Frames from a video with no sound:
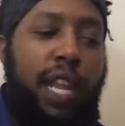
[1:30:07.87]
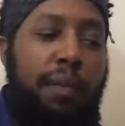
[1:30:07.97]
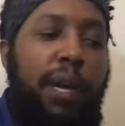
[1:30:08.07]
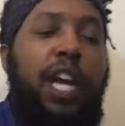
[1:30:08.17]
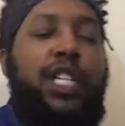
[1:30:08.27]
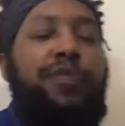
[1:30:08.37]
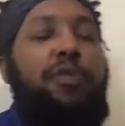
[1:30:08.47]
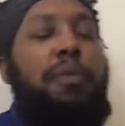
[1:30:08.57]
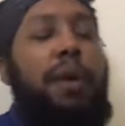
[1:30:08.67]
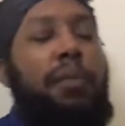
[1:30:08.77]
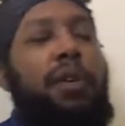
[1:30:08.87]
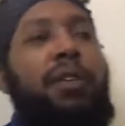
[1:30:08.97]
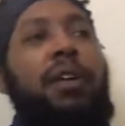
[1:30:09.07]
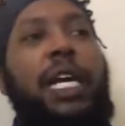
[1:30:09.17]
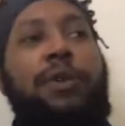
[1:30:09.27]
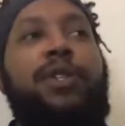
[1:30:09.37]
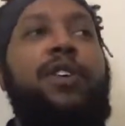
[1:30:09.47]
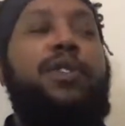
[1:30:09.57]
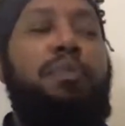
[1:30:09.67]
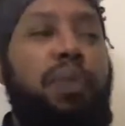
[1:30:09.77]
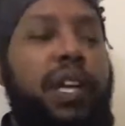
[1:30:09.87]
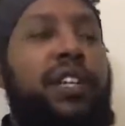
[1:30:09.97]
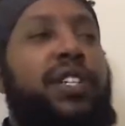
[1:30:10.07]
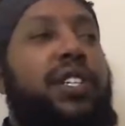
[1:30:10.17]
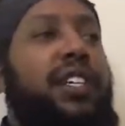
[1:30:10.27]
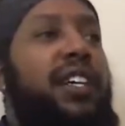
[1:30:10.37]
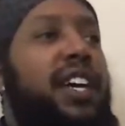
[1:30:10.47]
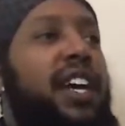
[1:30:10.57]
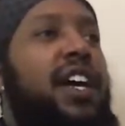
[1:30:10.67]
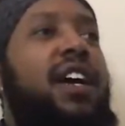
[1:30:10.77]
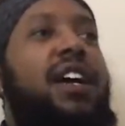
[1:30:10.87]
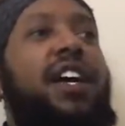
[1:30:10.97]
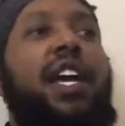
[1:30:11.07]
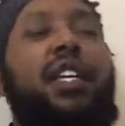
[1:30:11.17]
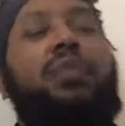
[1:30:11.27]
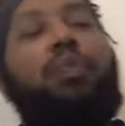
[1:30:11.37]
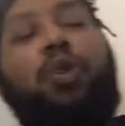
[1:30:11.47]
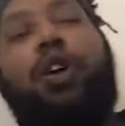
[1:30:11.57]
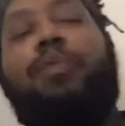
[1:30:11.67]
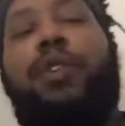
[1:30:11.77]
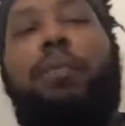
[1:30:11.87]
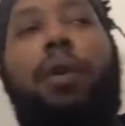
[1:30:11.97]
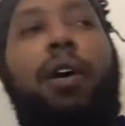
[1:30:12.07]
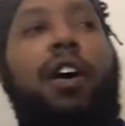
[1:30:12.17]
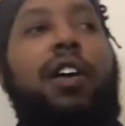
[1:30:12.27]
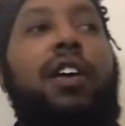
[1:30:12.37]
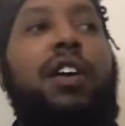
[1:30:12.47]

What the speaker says: Because if you remember, he was on some player shit. He just pulled up to the bar,